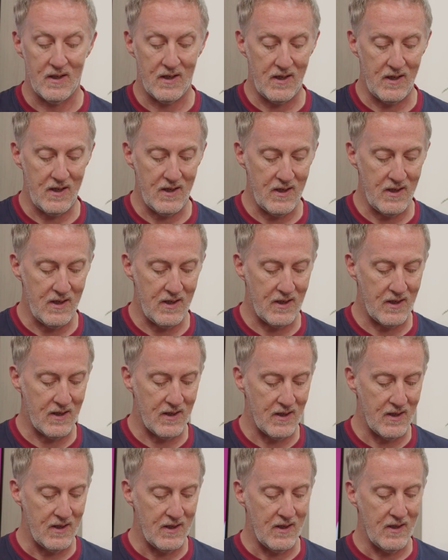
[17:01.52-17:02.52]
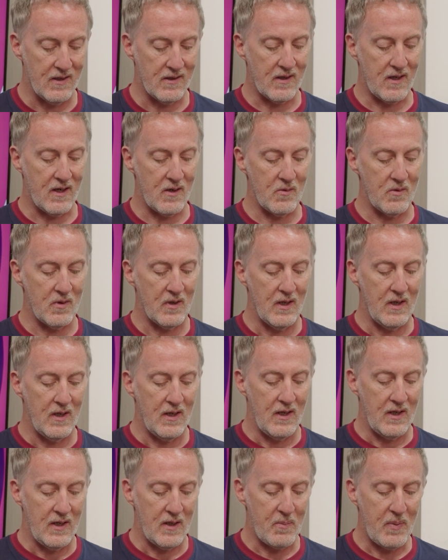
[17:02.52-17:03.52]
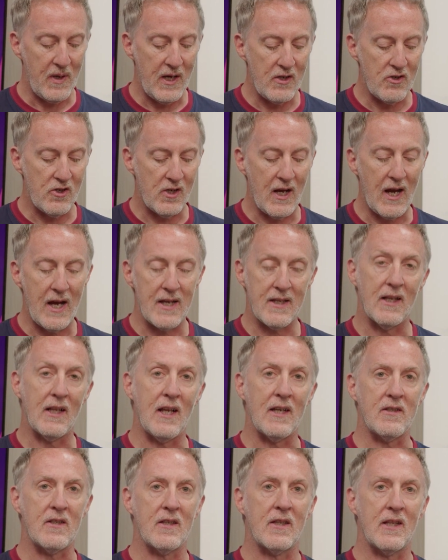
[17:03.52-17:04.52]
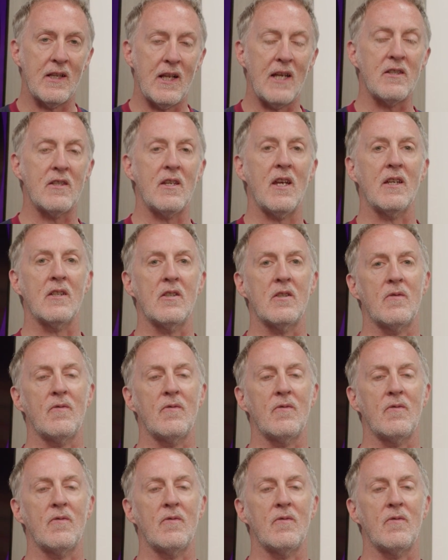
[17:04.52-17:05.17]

Yeah. So the PGA, the last 6